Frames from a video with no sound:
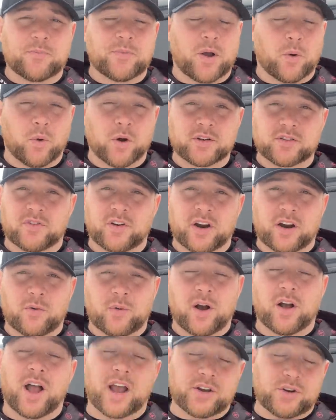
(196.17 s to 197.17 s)
that works very
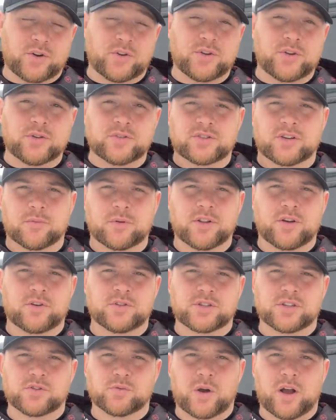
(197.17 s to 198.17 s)
well. I do use some of
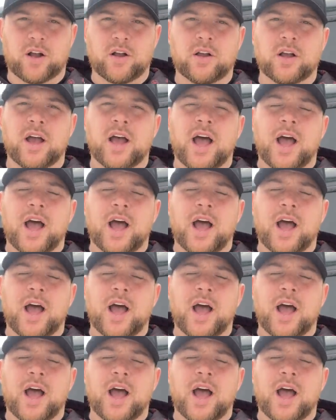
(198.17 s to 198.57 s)
those as well.